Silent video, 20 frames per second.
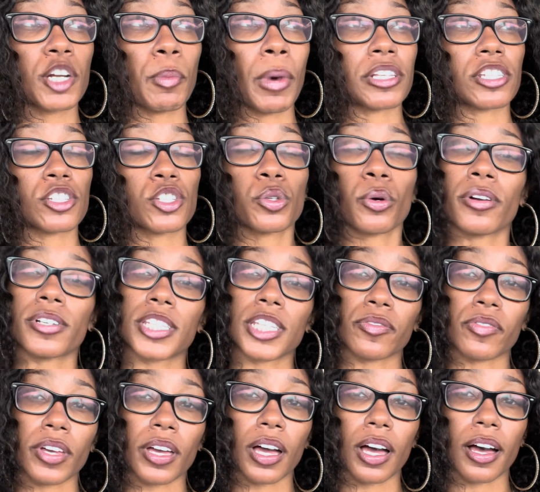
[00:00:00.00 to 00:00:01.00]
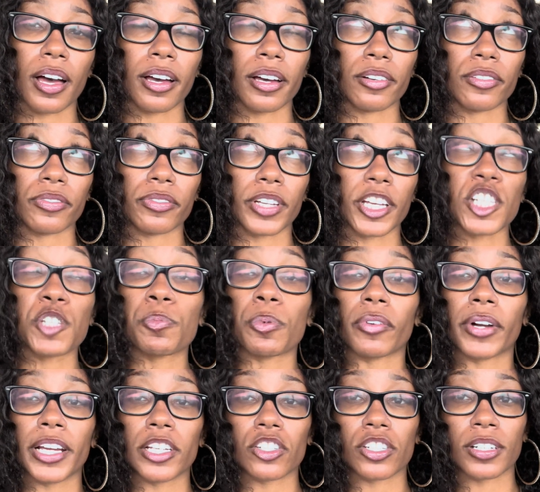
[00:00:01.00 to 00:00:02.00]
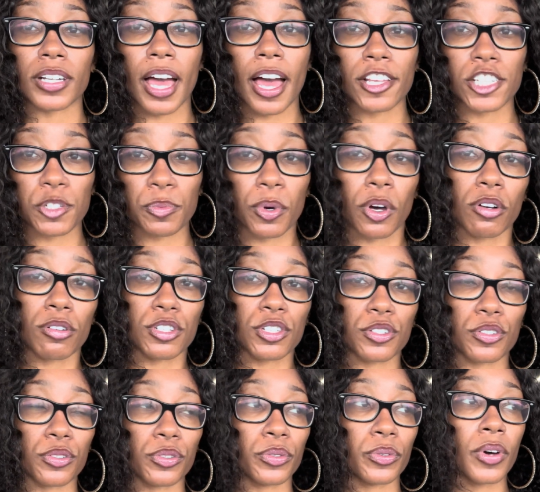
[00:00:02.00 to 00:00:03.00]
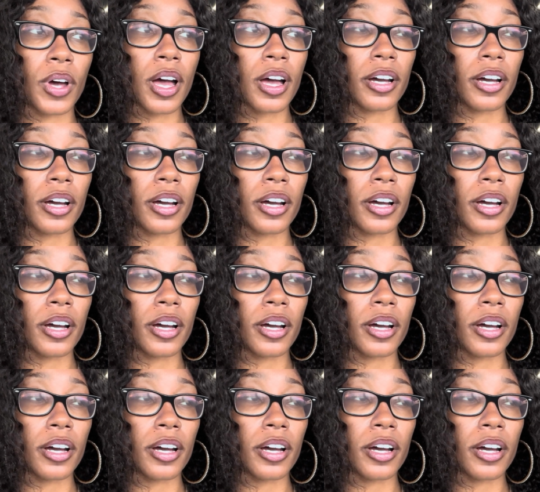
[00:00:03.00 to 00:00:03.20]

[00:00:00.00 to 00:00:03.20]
them as a source of inspiration as opposed to